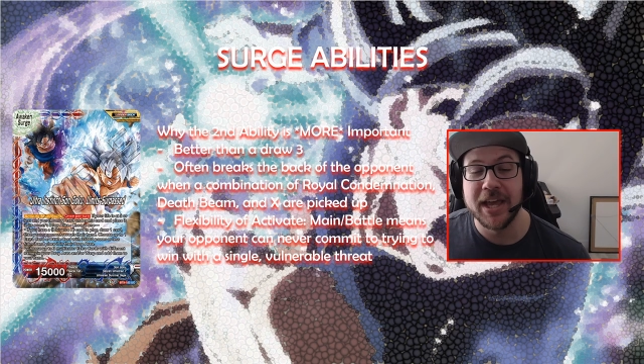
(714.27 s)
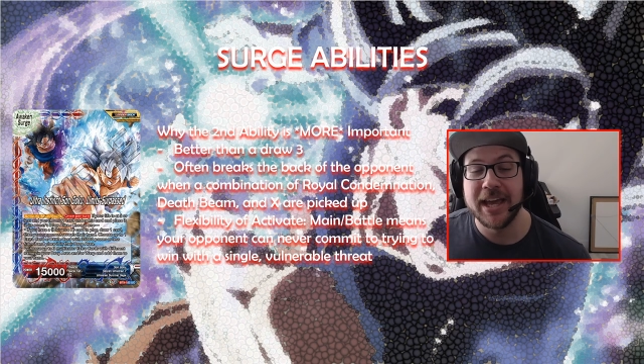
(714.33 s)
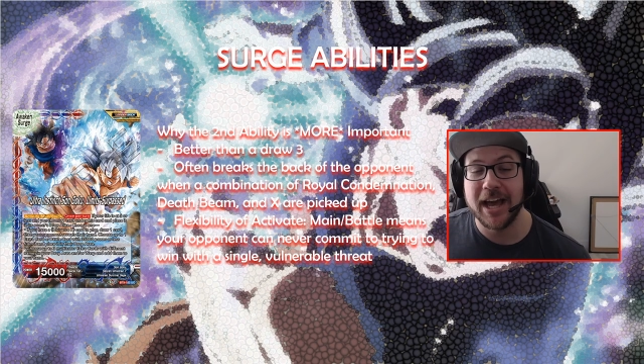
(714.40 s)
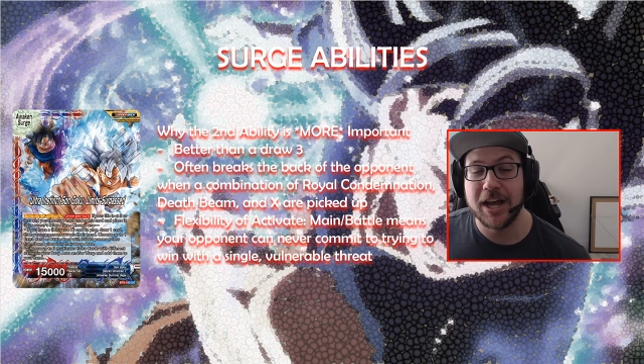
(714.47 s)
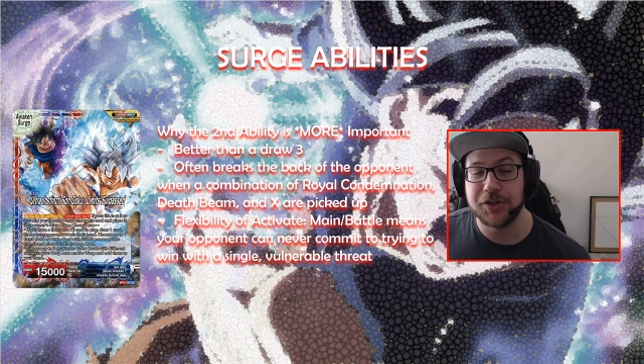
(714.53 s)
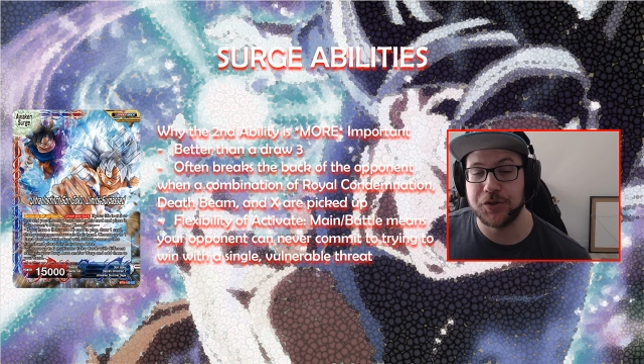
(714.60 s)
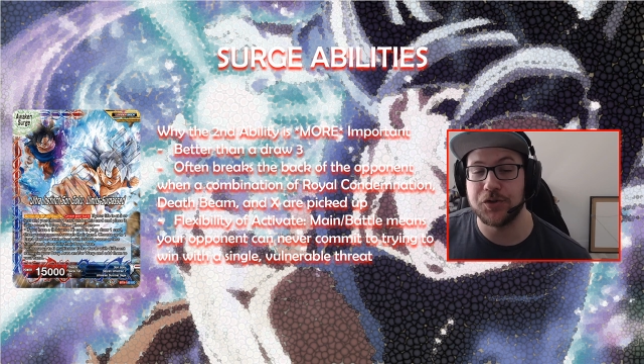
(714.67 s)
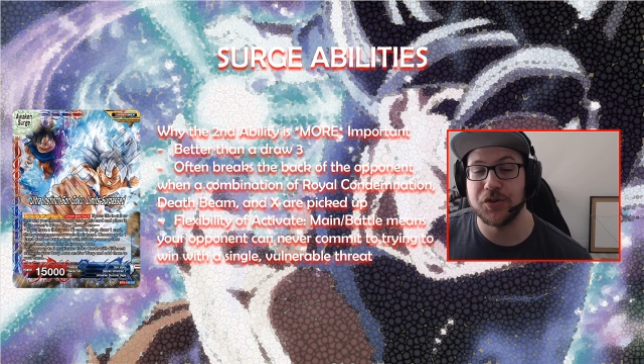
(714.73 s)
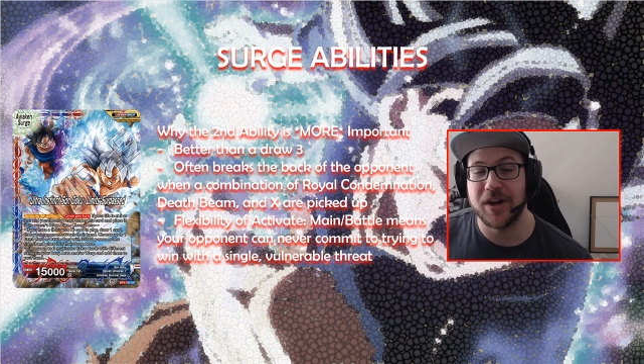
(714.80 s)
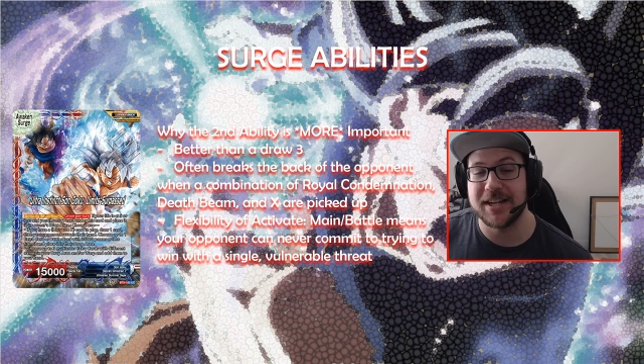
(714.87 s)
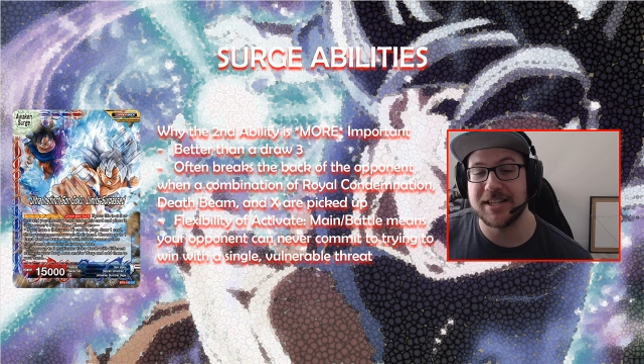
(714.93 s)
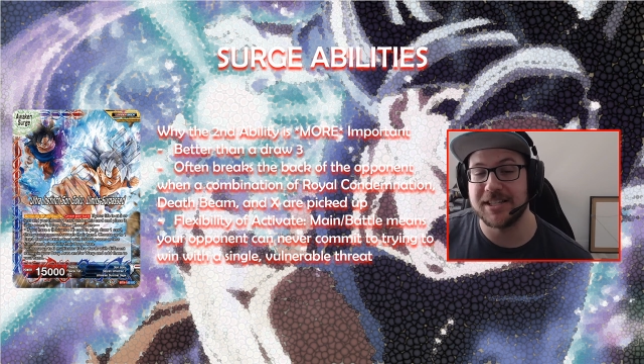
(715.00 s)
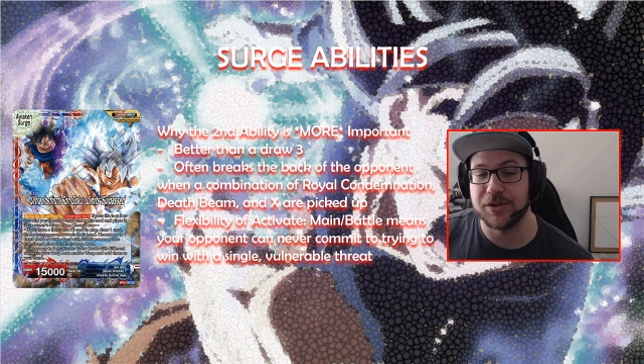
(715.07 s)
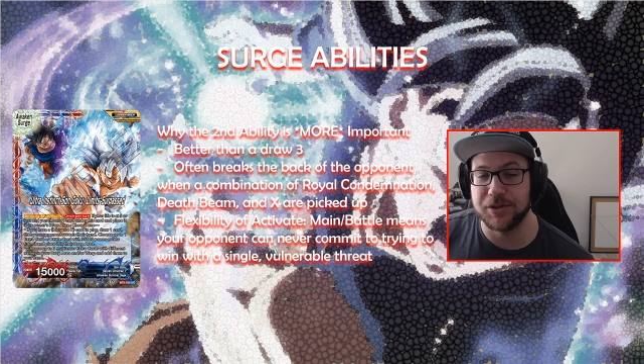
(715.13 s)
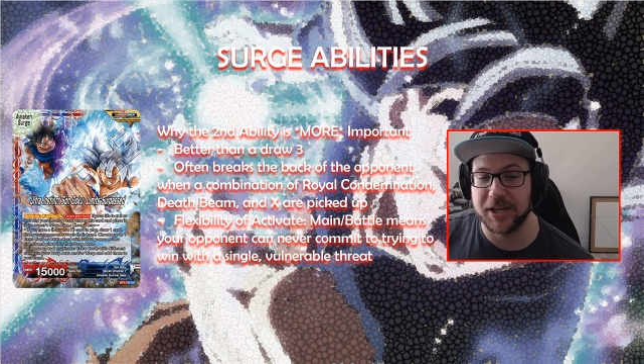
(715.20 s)
as you try
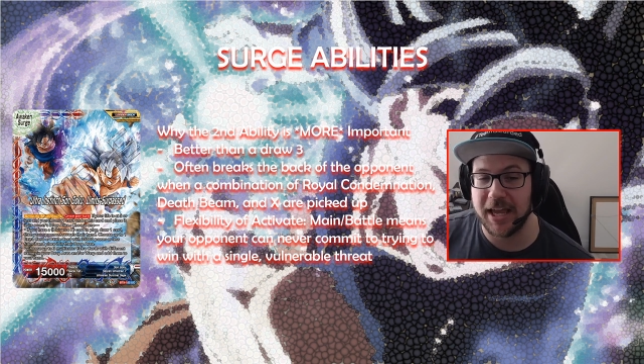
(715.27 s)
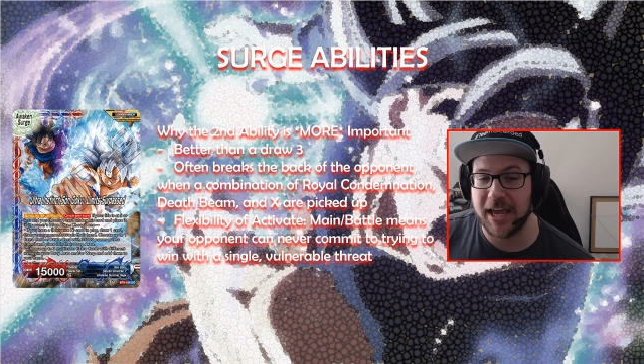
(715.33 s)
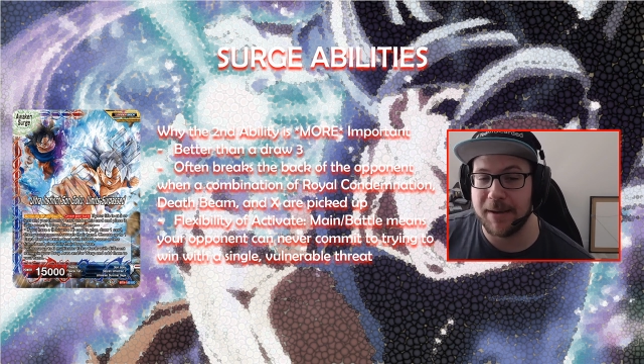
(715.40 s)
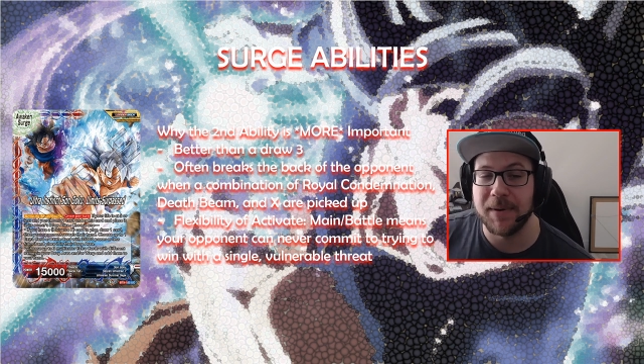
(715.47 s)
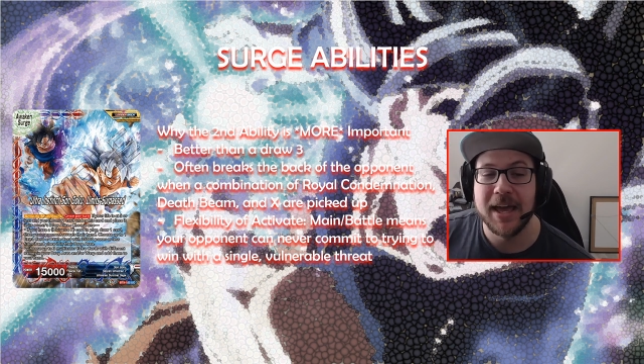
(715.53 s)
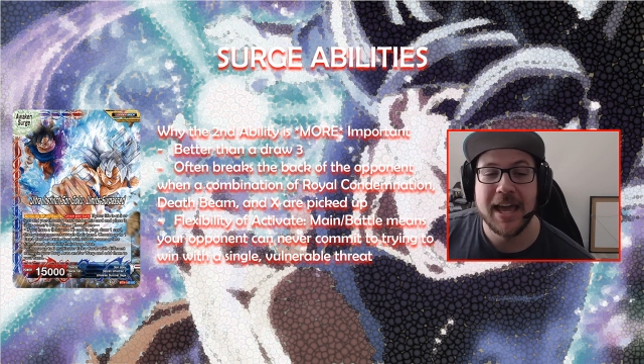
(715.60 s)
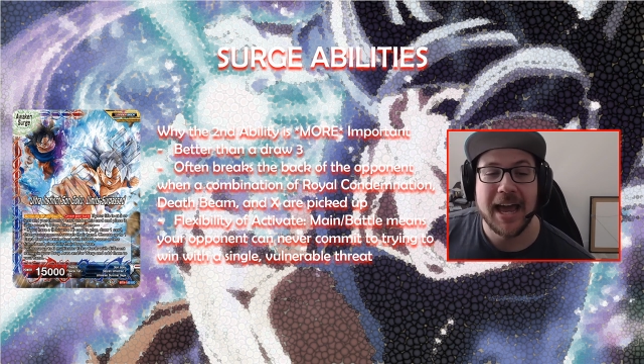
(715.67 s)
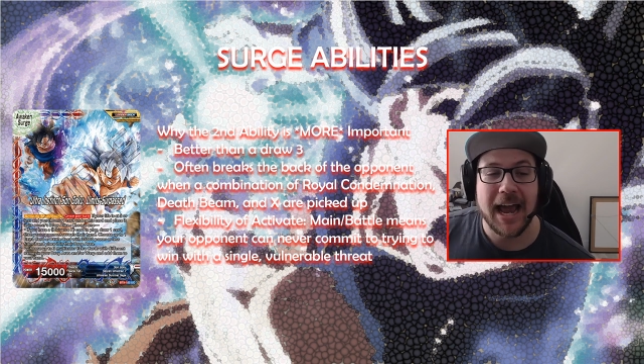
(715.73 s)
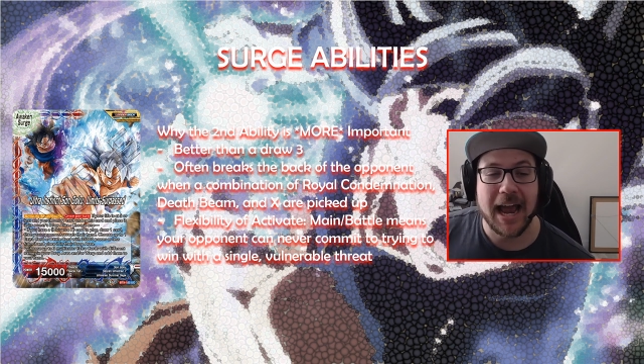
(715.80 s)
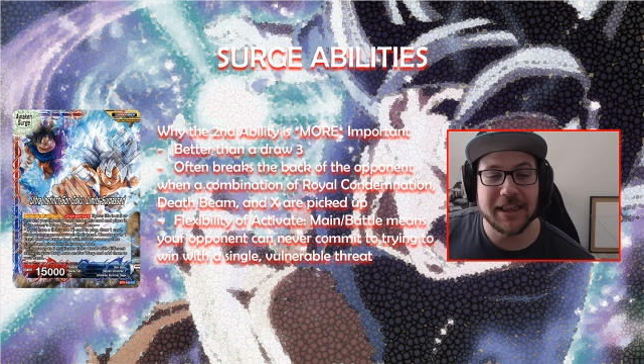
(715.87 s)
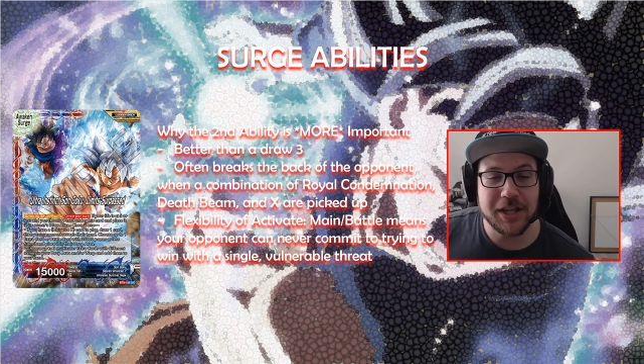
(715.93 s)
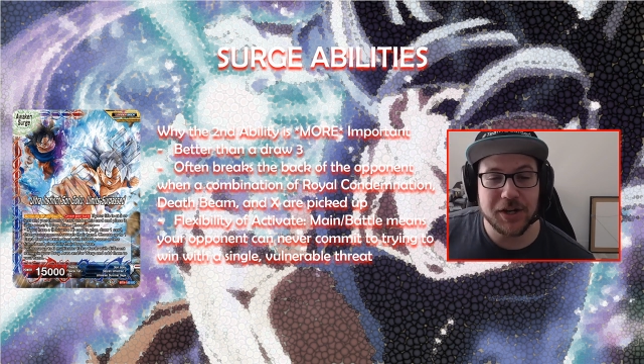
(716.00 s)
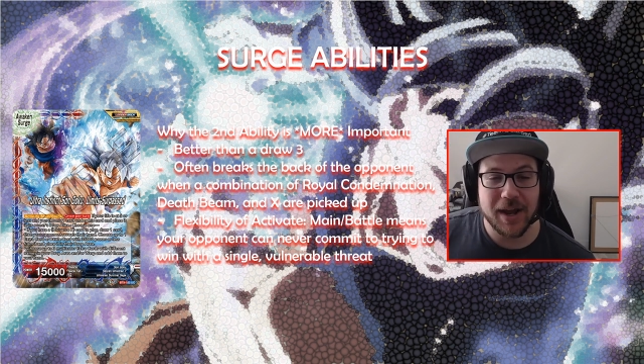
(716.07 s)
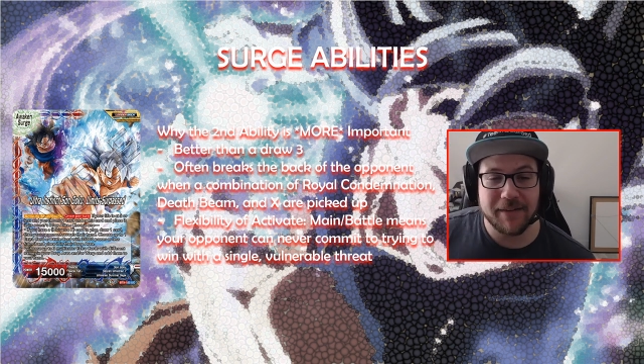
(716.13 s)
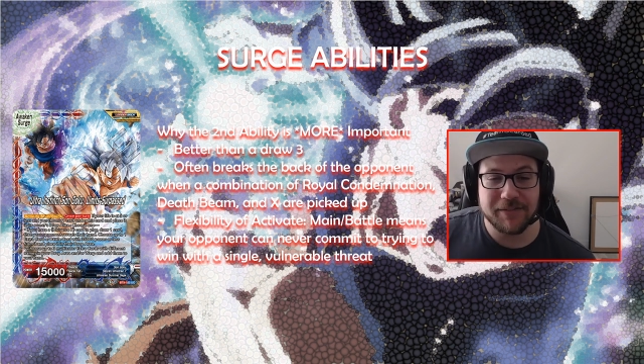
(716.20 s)
and seal the game. And
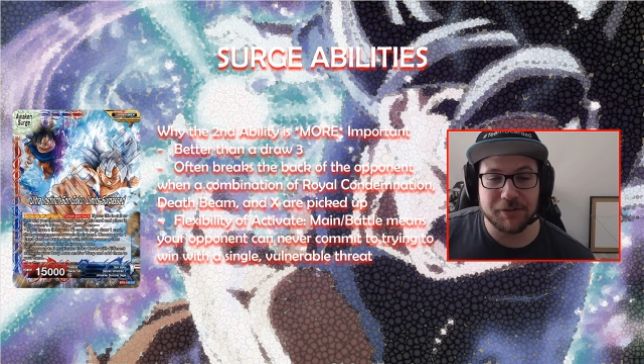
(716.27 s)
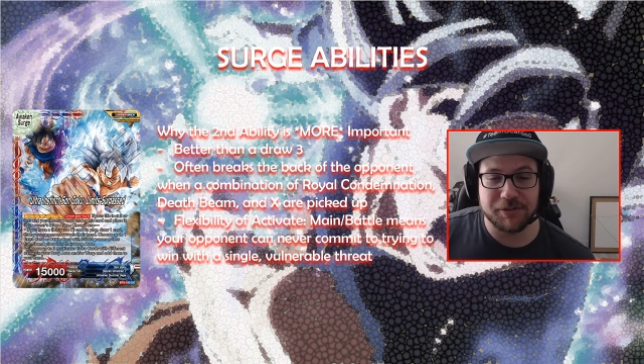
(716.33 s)
then you have the